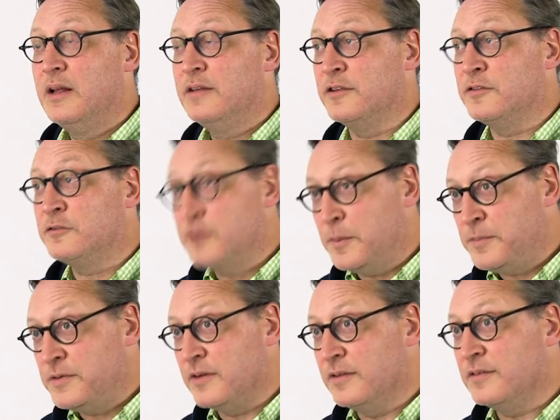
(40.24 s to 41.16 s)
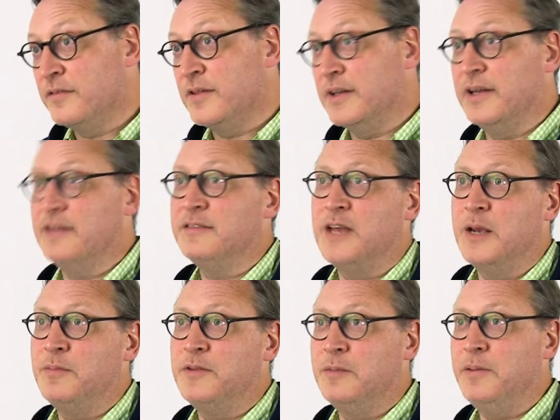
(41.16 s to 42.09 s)
descriptions of the
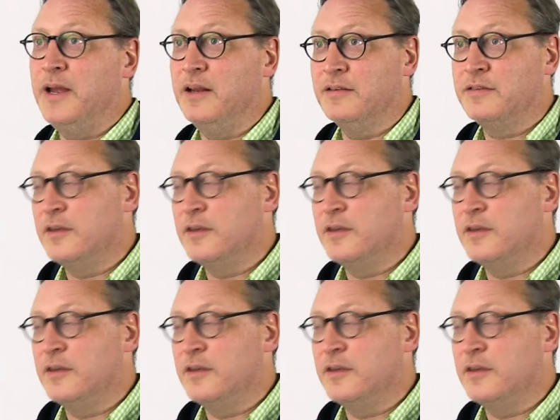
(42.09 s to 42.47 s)
landscapes he paints.